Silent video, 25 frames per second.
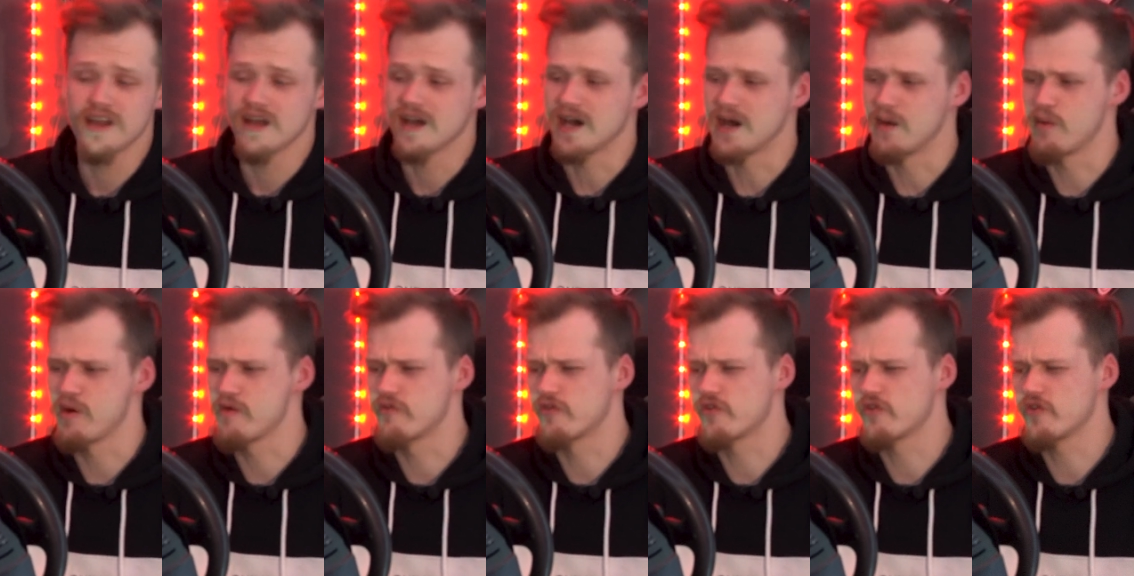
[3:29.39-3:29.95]

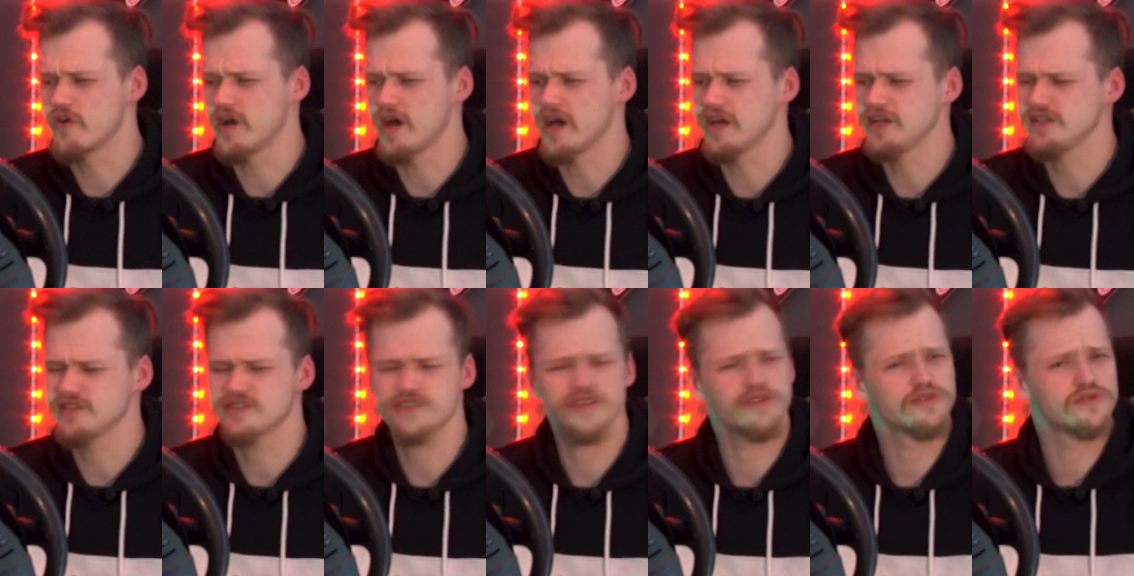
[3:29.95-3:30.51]
However, I
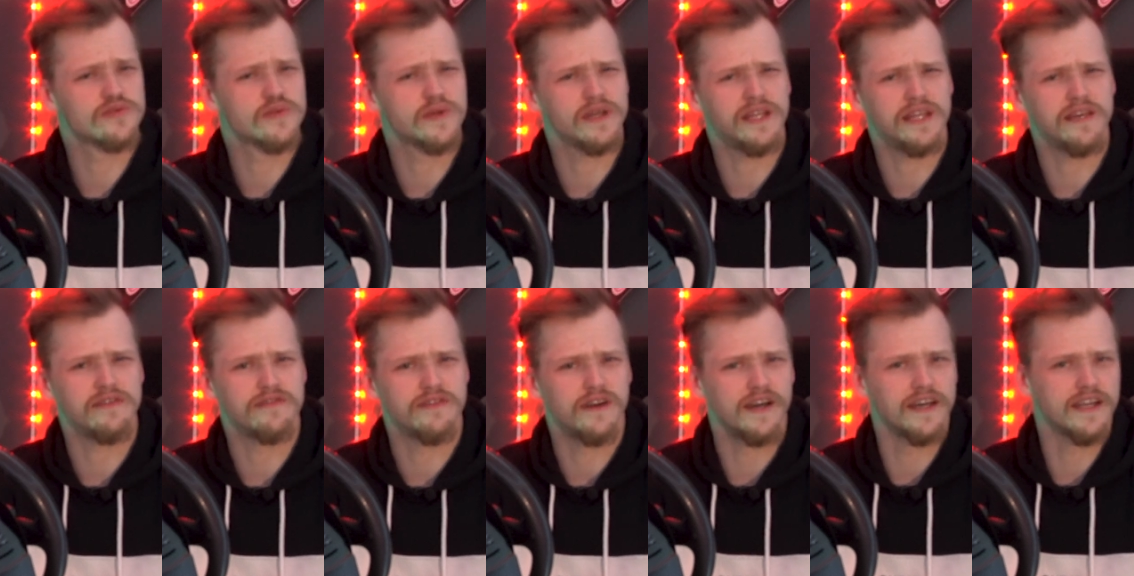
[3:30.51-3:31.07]
don't
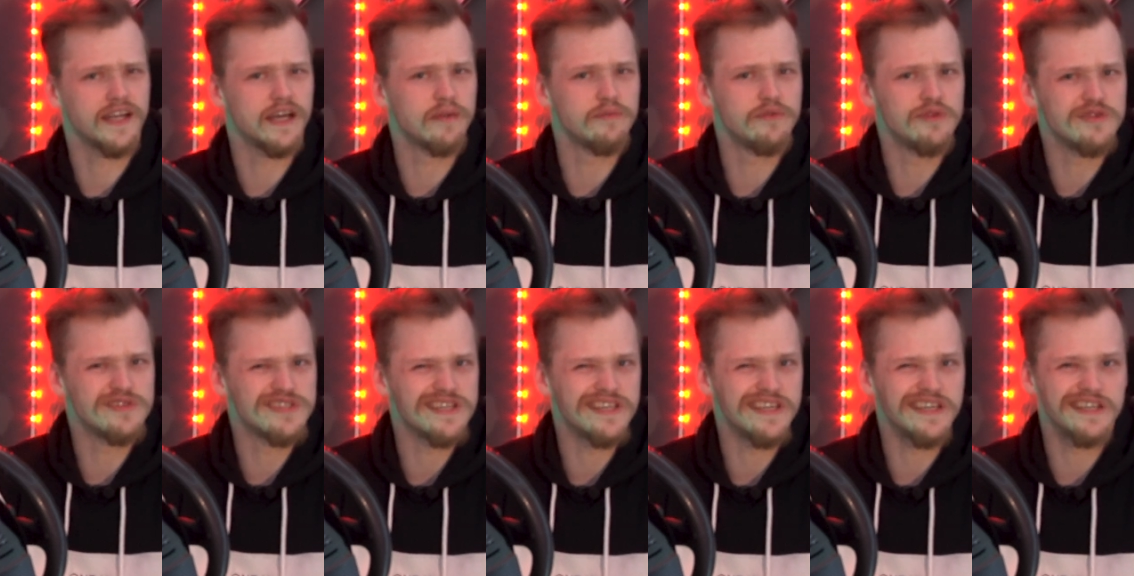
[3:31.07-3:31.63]
really find I'm
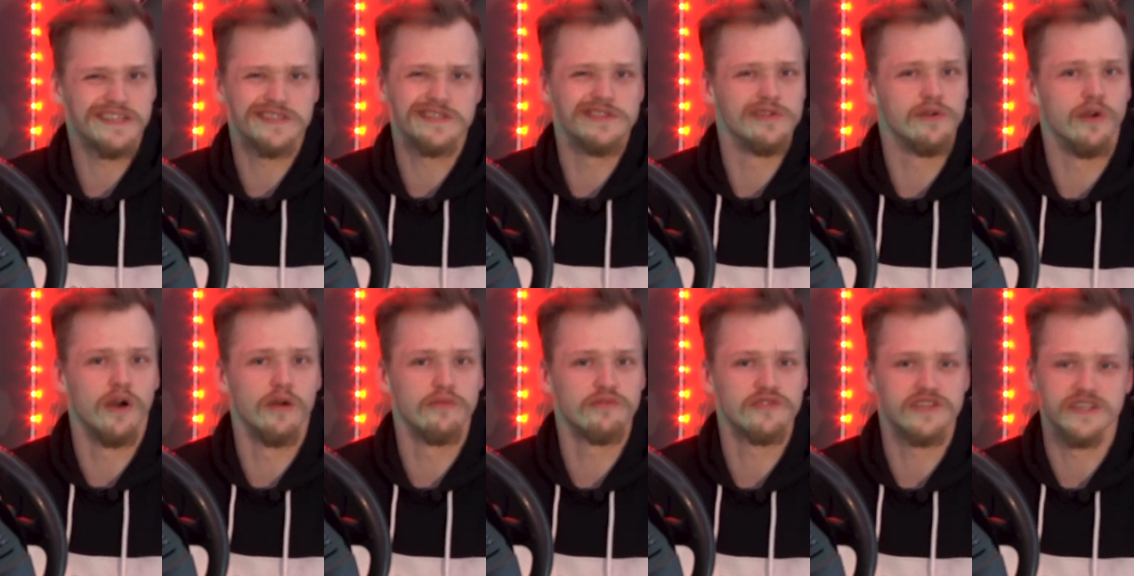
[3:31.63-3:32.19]
using it too
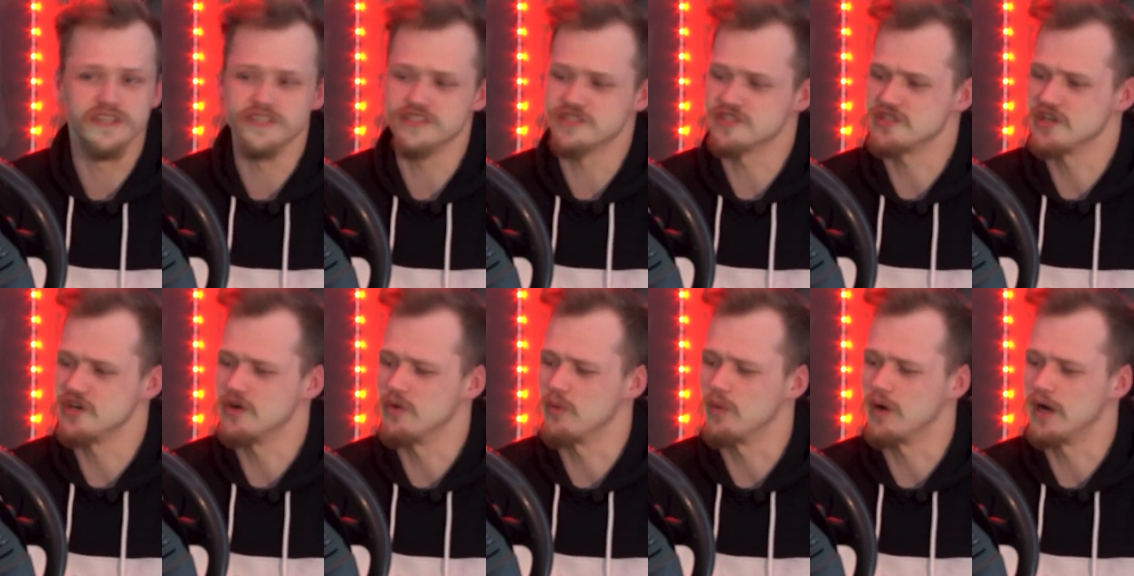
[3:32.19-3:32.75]
often,
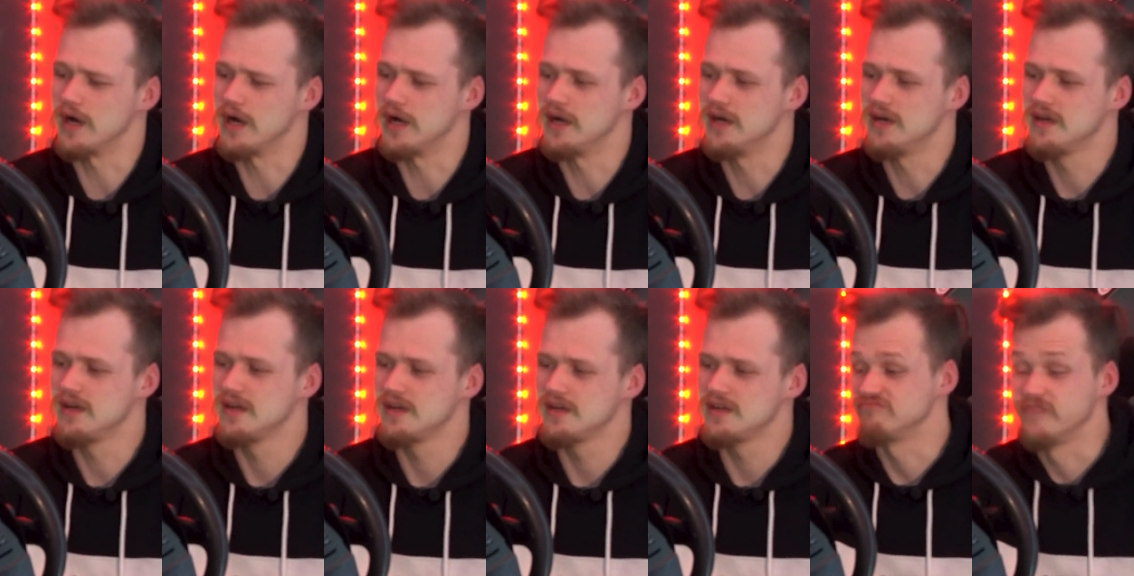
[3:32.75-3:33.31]
so
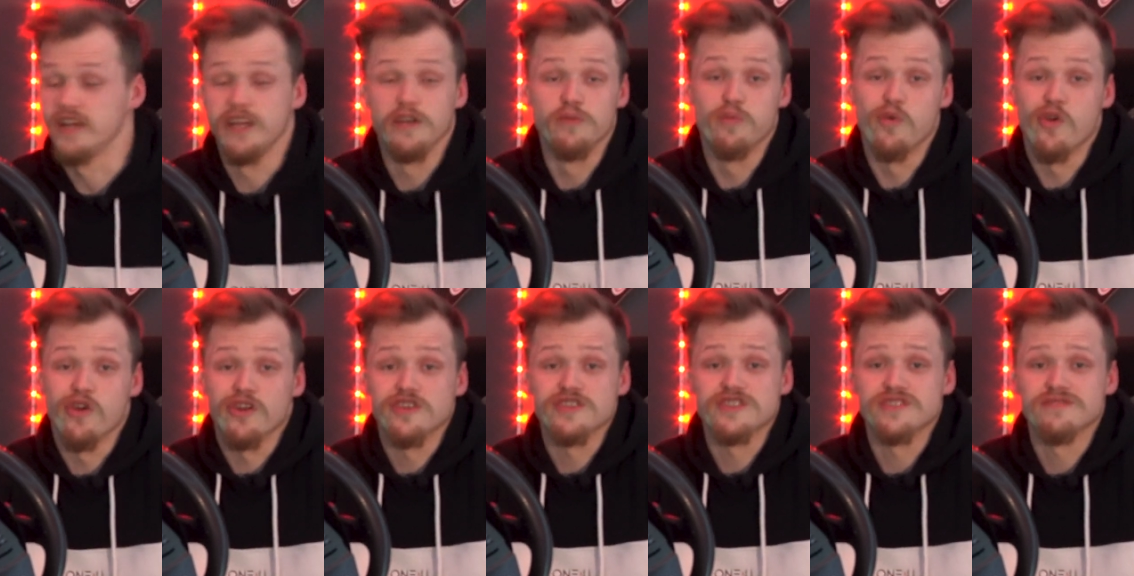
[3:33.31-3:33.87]
it
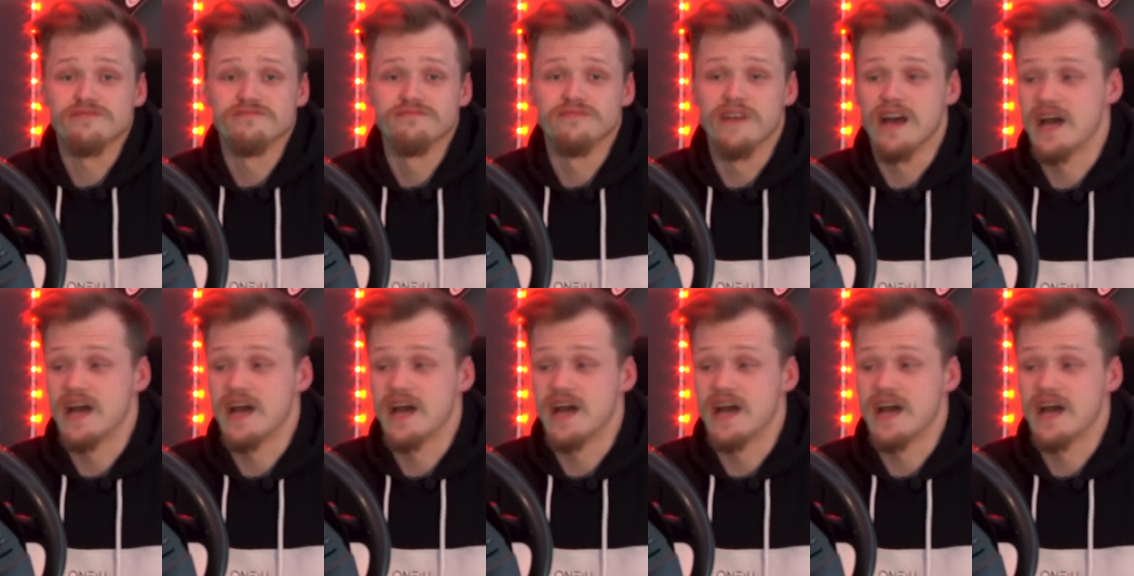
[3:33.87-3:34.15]
works.